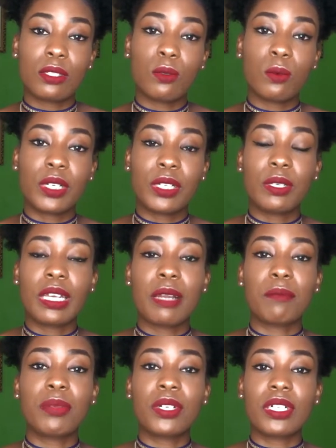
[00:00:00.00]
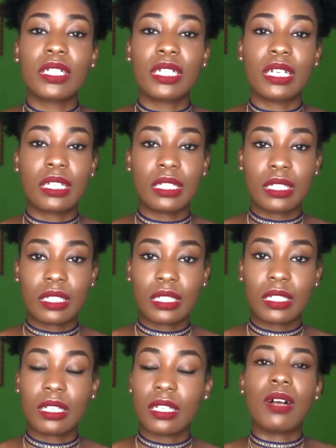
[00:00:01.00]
to where you can purchase